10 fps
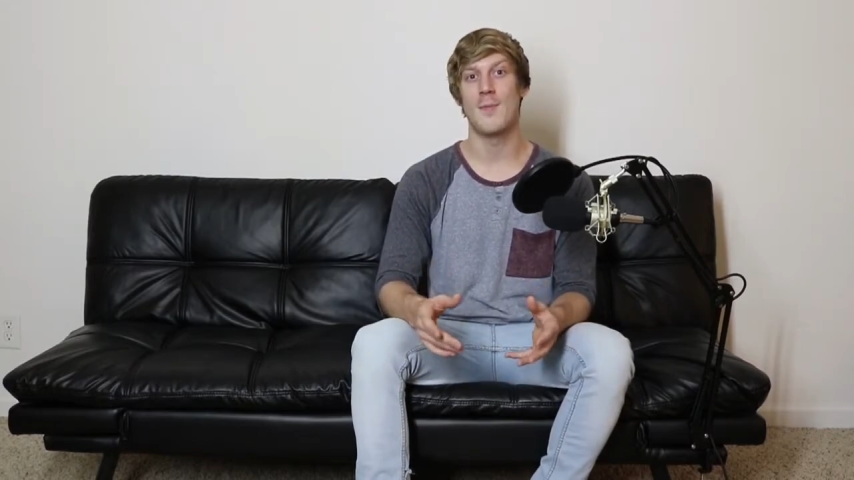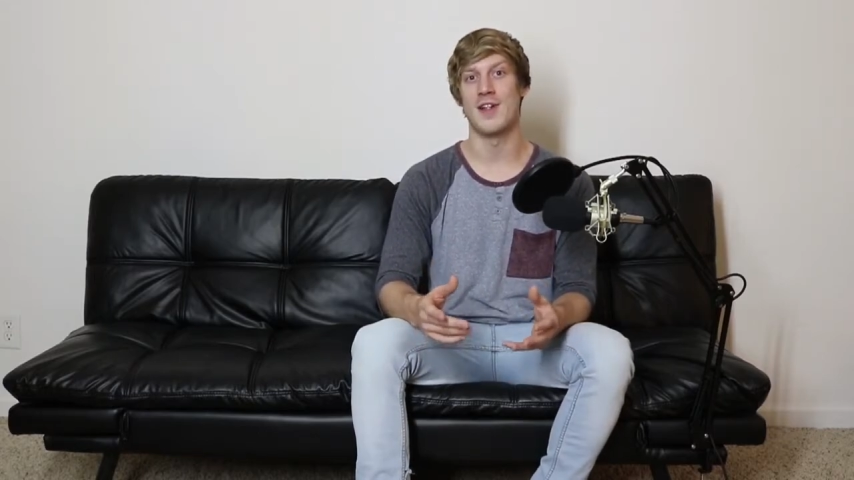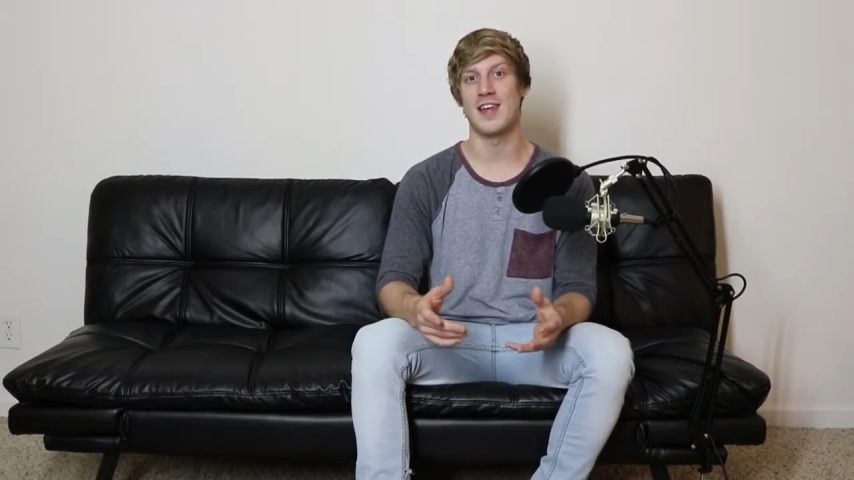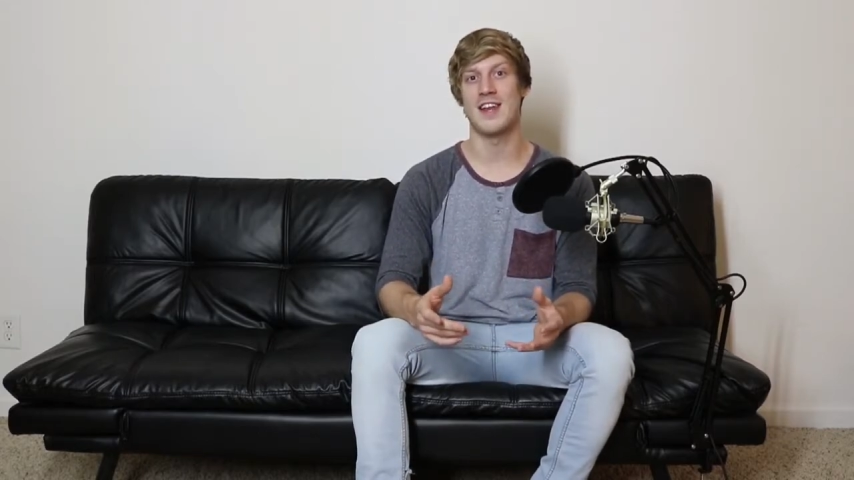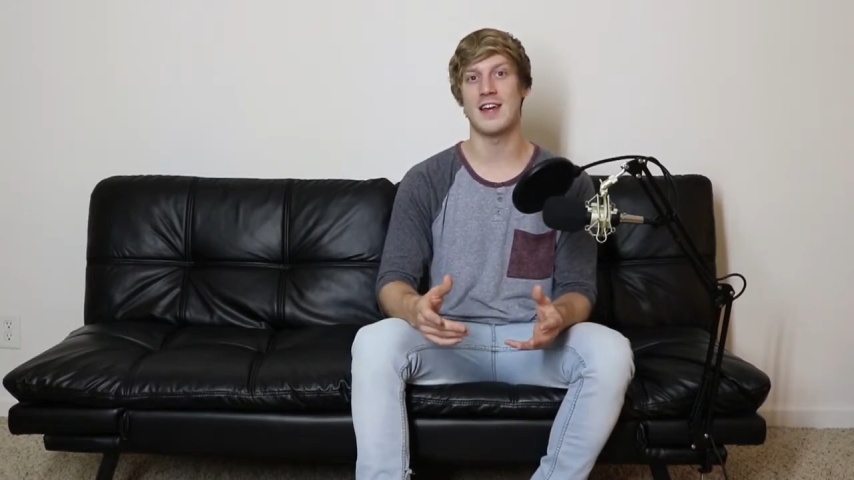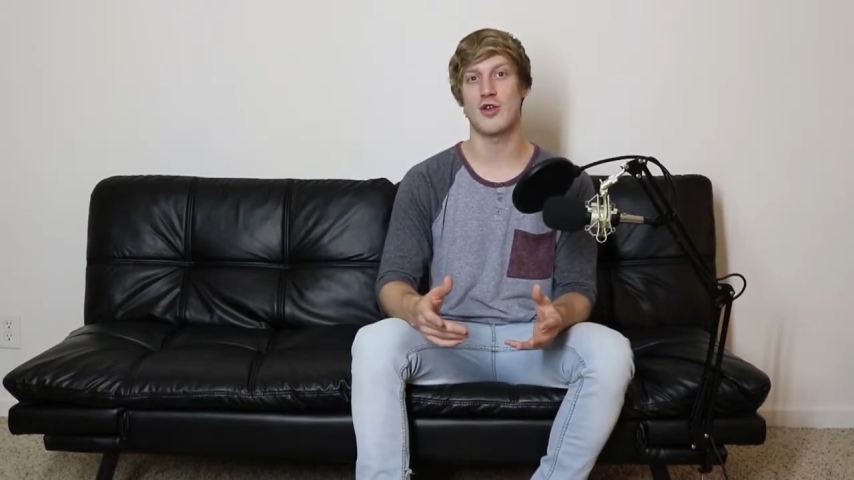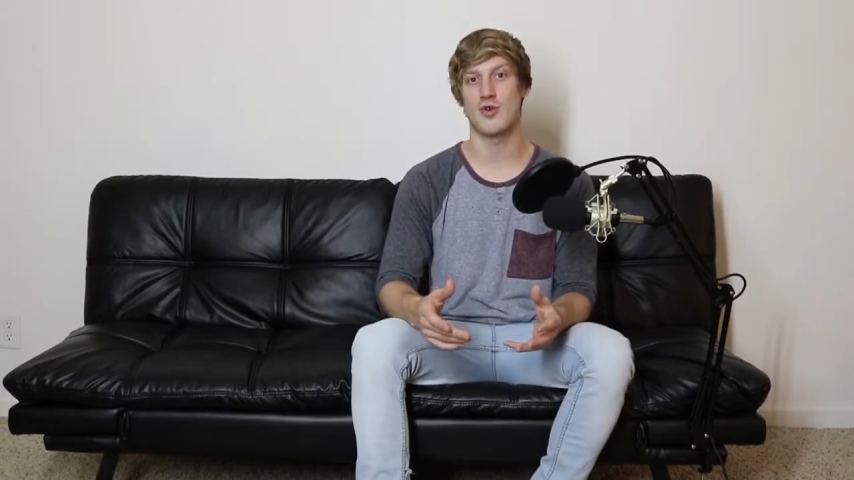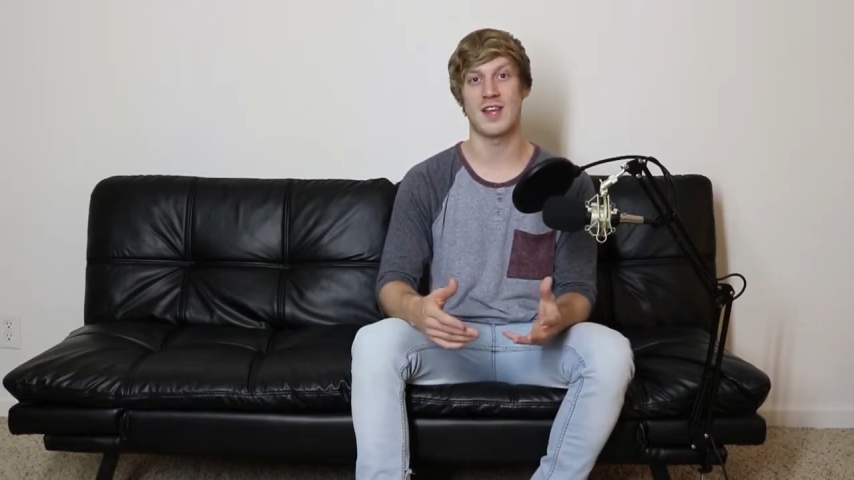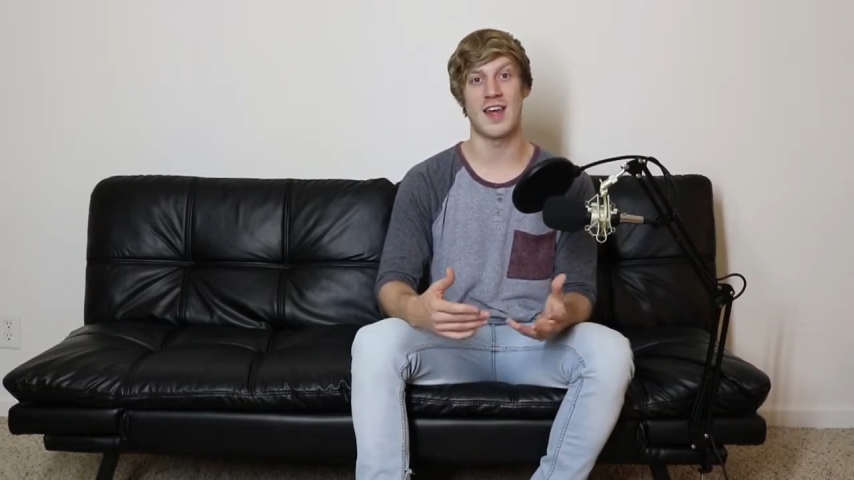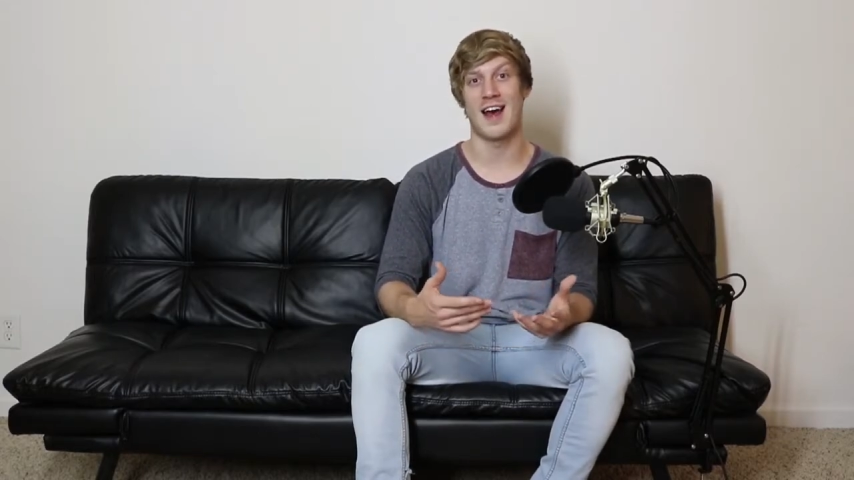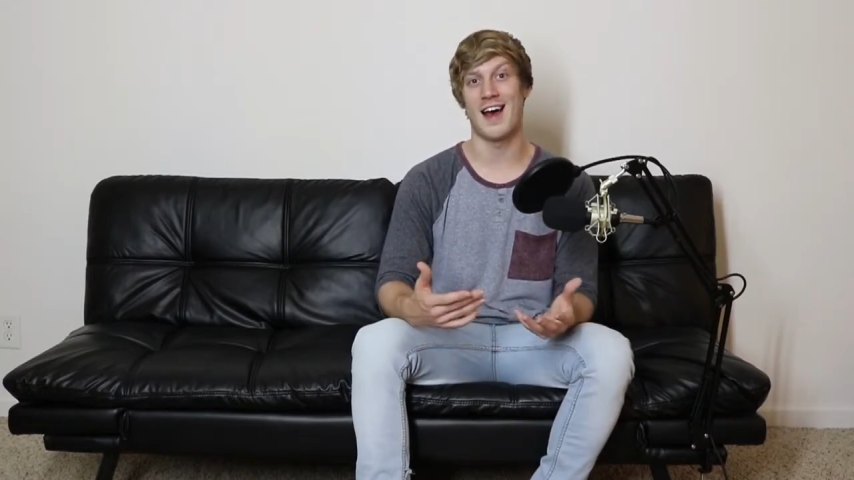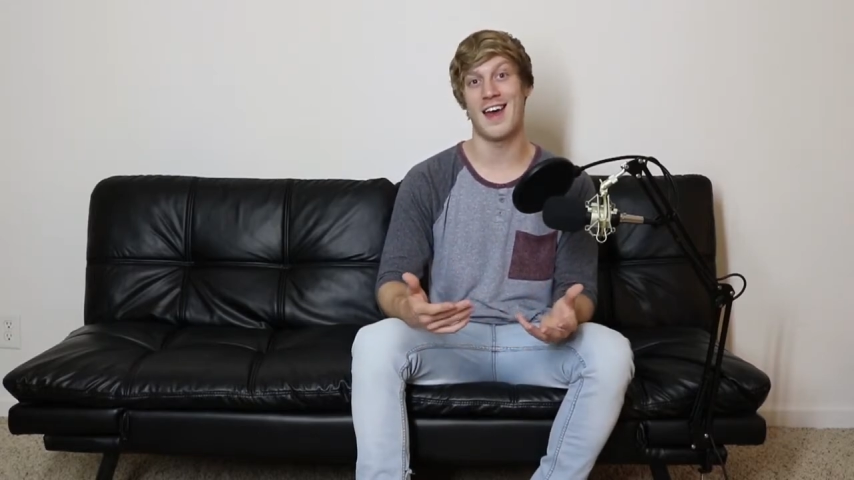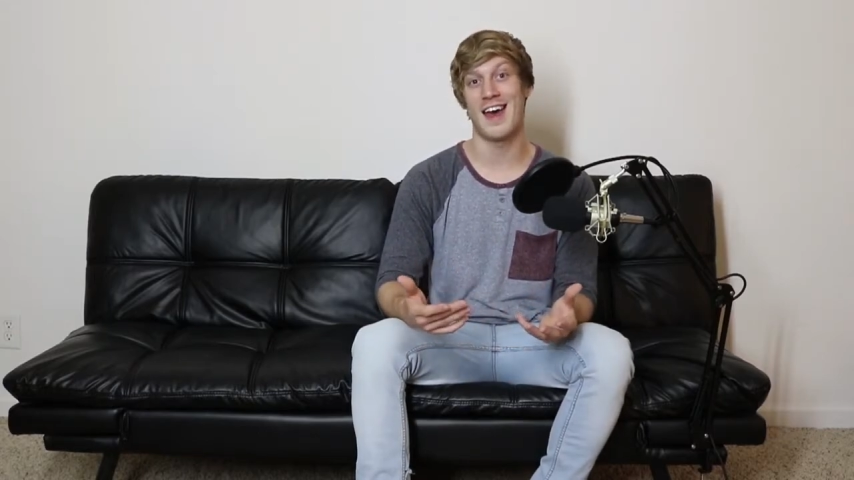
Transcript: but landing a trick that I